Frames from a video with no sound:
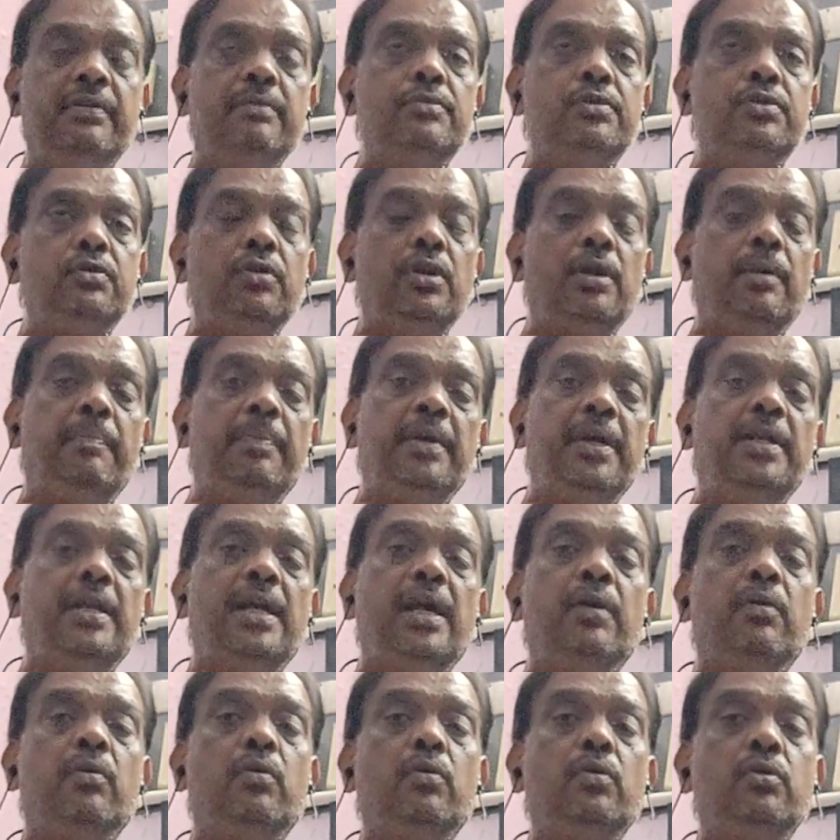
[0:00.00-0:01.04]
From Suryapet,
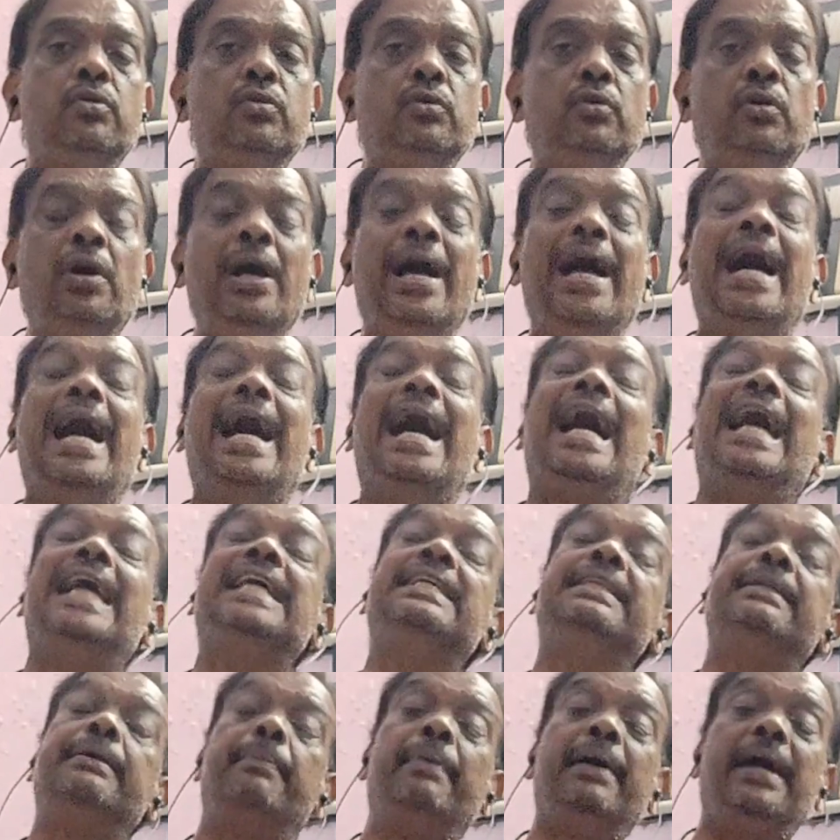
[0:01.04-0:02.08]
I go to
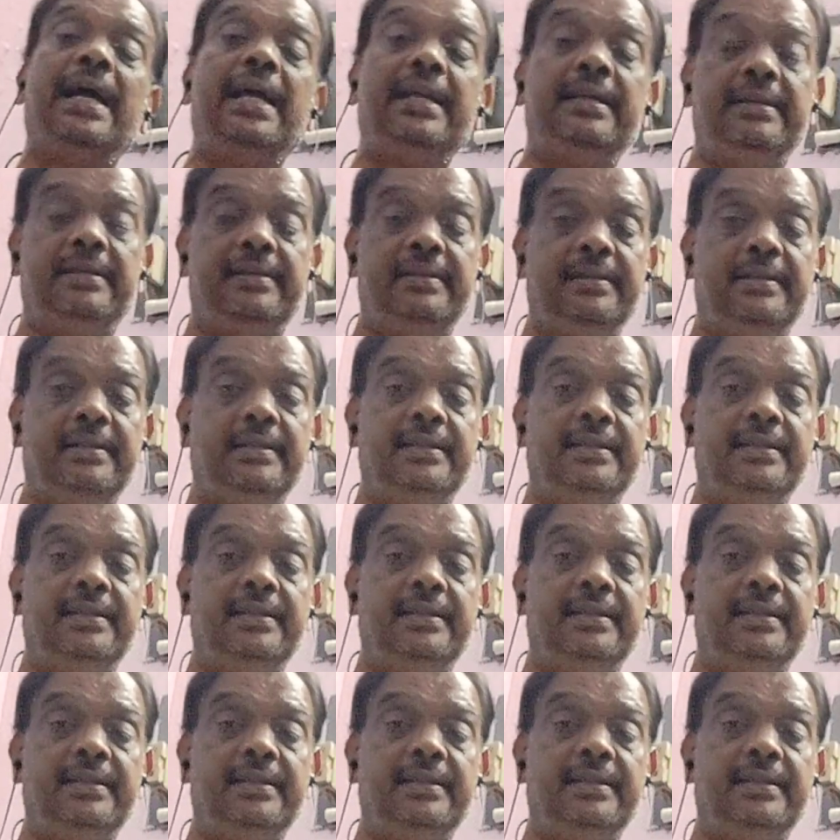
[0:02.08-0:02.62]
Hyderabad.